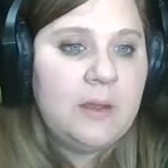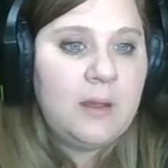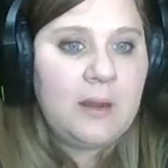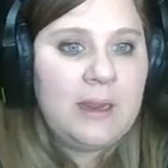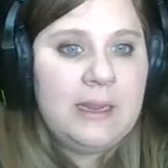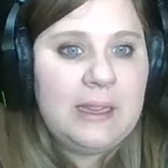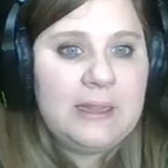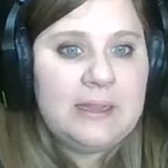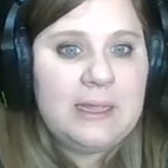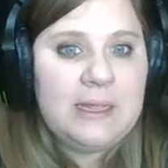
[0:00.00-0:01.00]
All right,
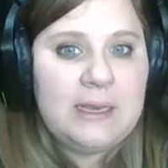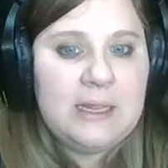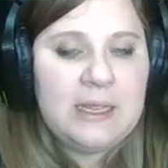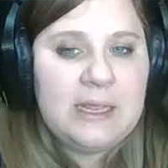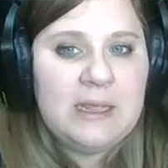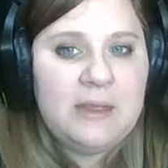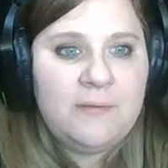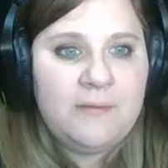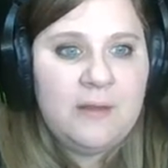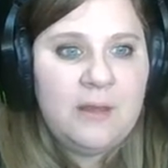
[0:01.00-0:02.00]
and then if
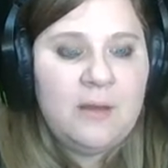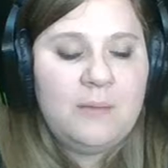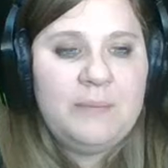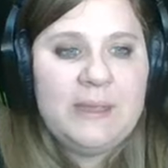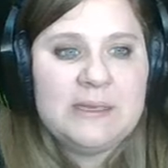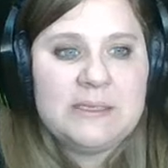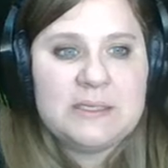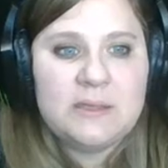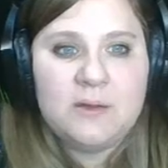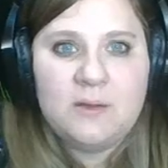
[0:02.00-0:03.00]
b is
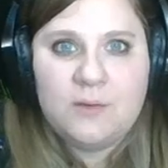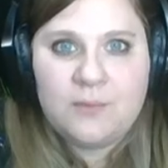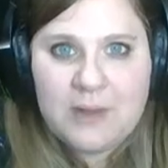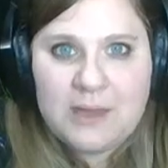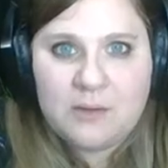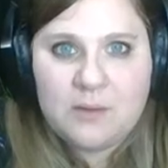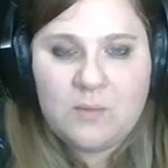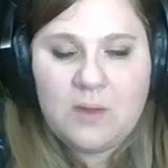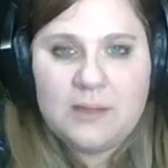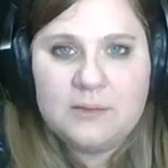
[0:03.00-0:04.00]
greater than
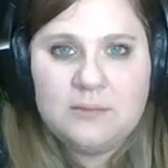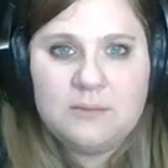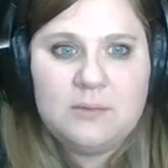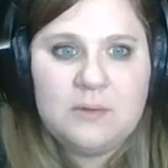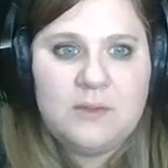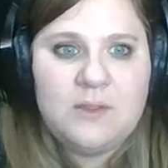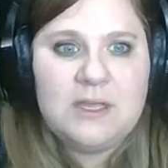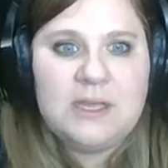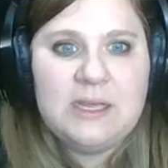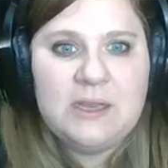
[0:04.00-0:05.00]
1,
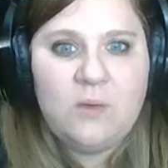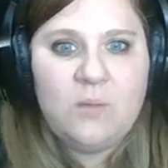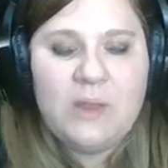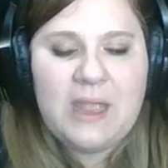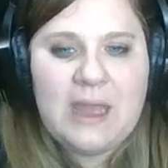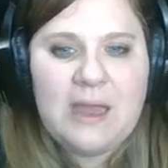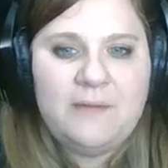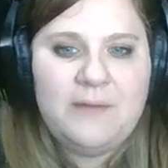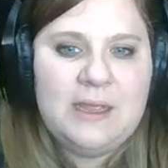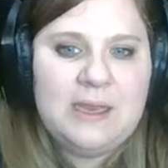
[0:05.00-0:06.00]
then we have
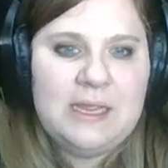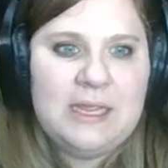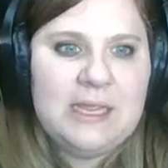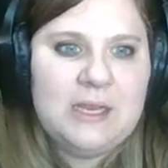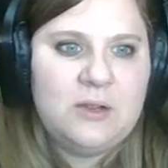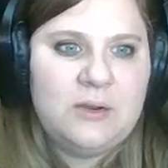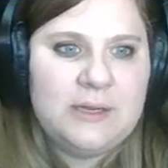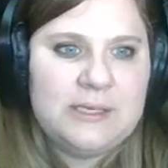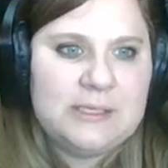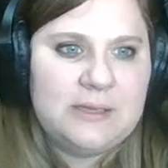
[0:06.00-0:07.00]
an
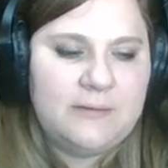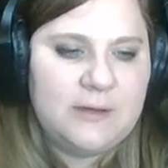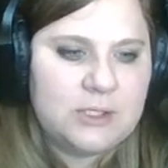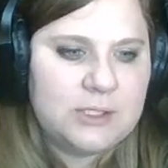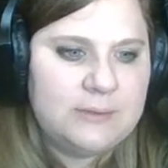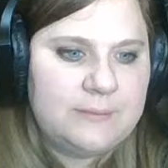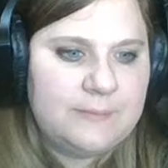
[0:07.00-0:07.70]
increasing function.